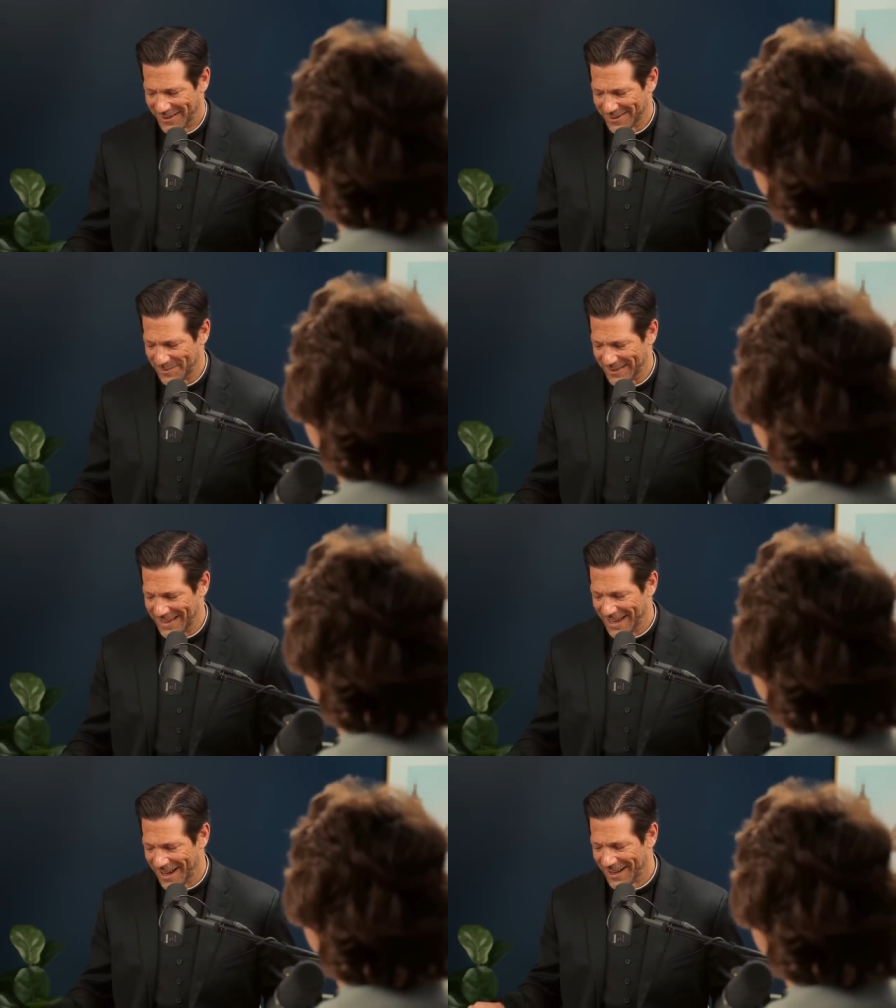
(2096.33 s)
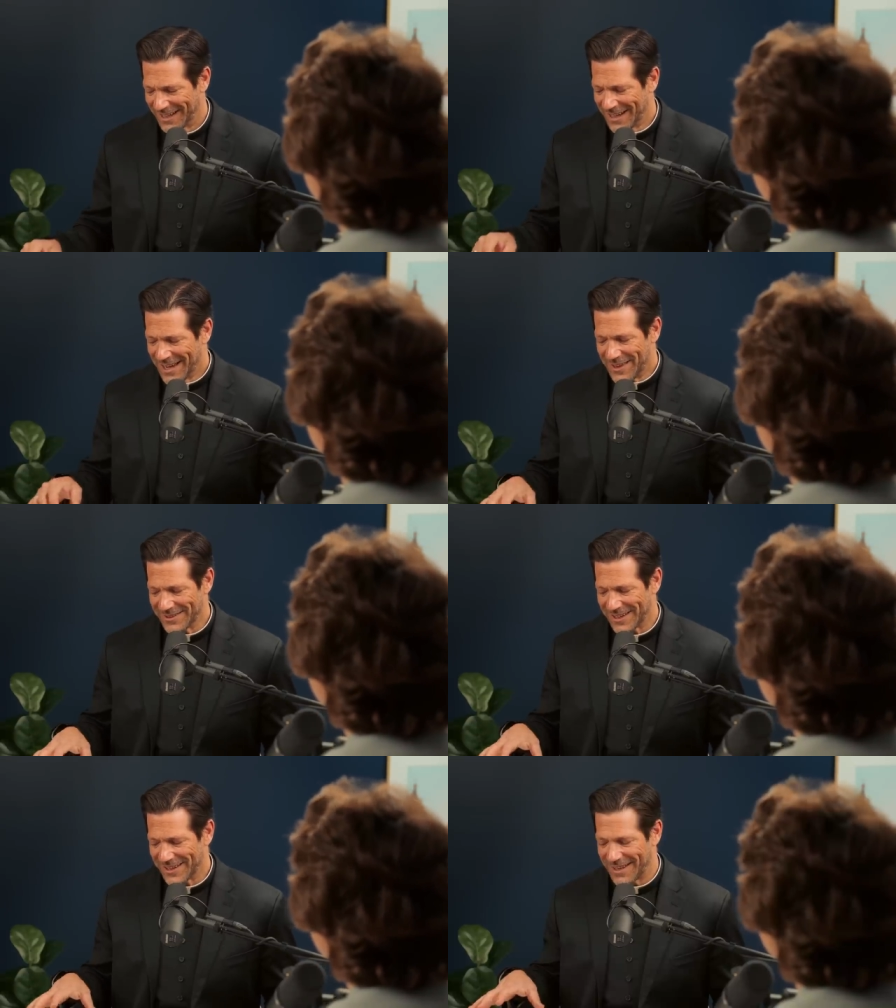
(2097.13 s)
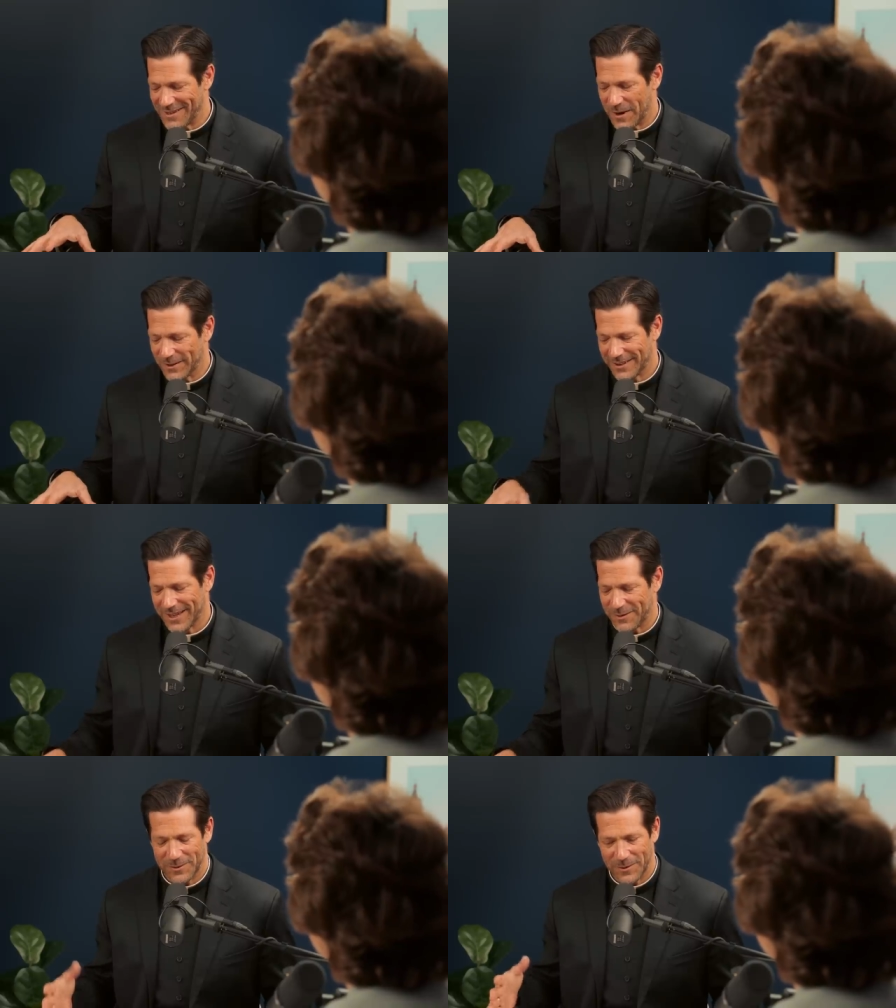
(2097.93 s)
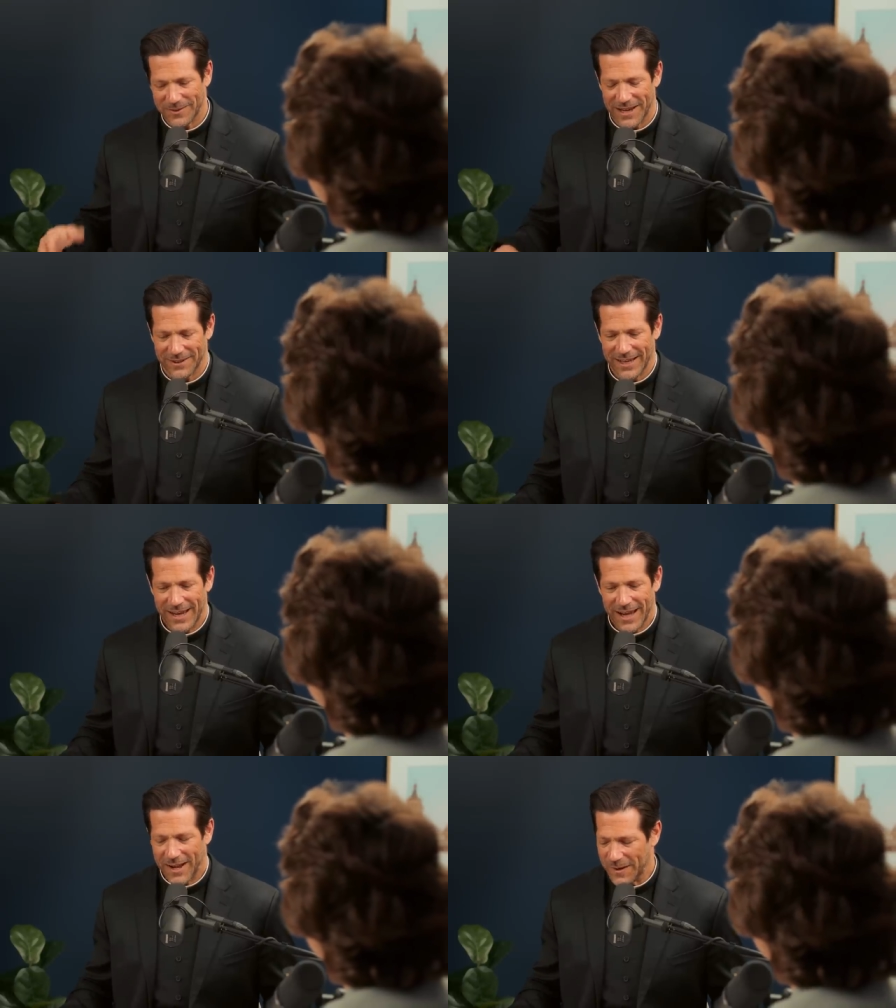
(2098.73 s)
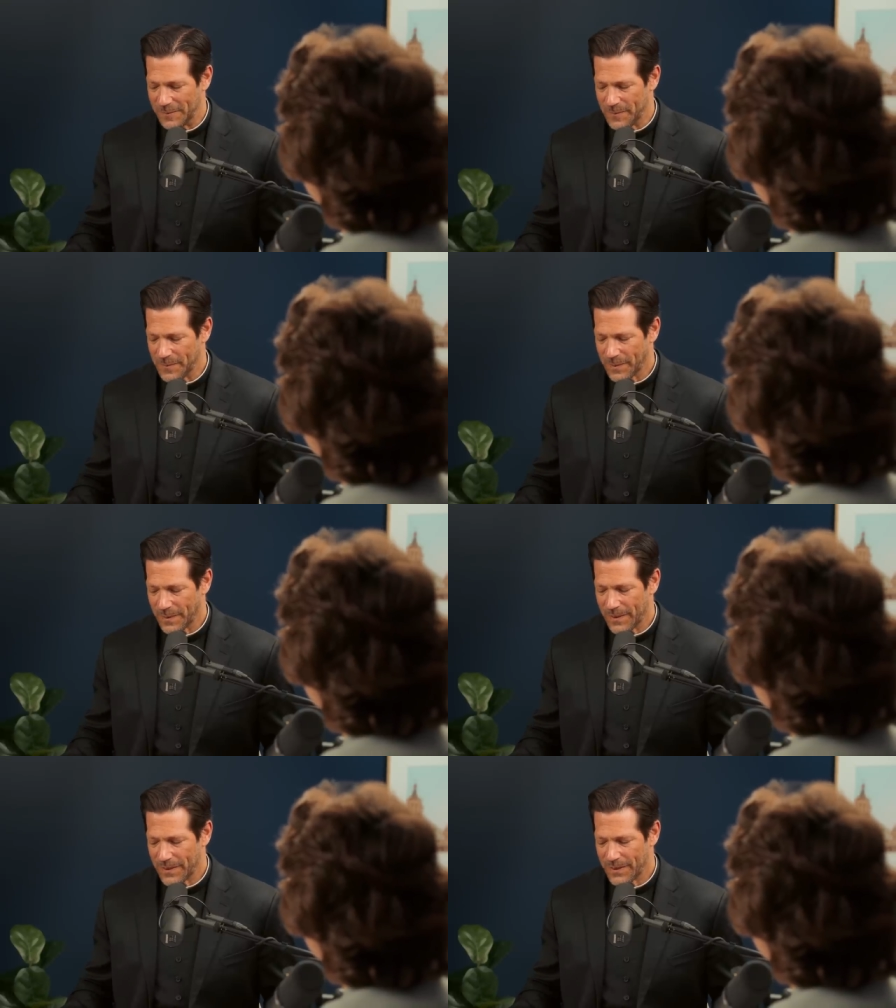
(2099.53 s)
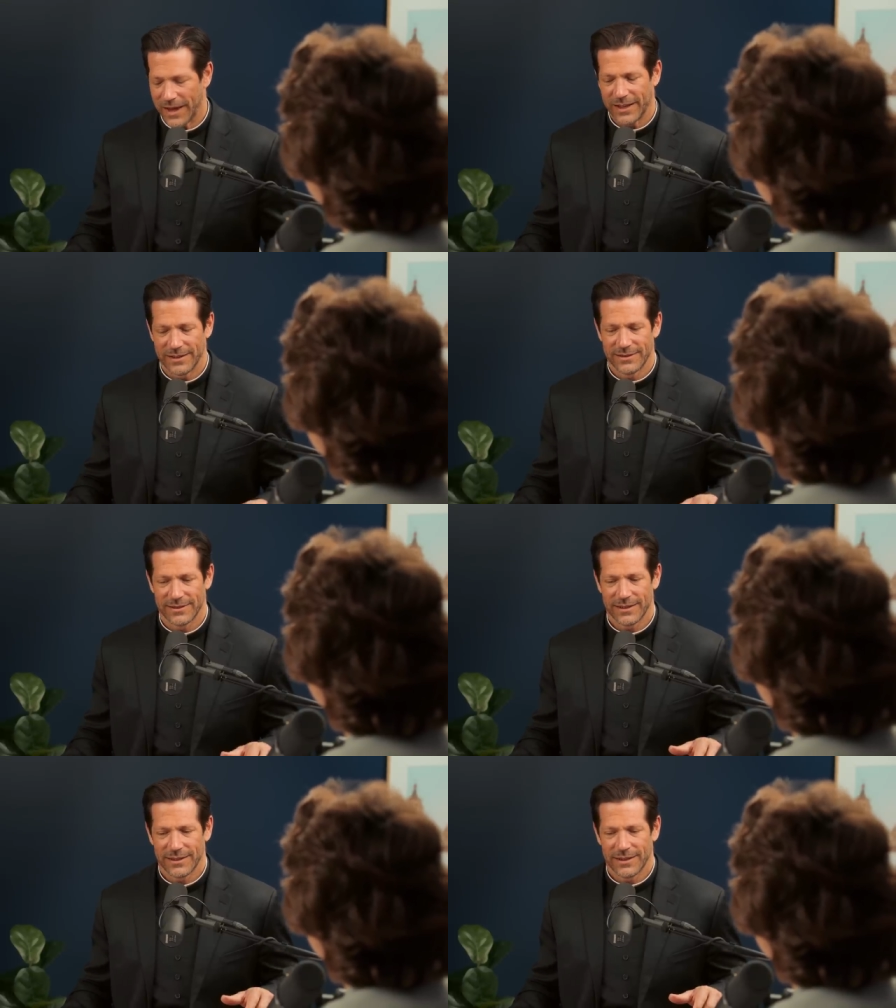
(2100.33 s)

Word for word: awesome. The uh, there's a, a, note that we wrote down um, that is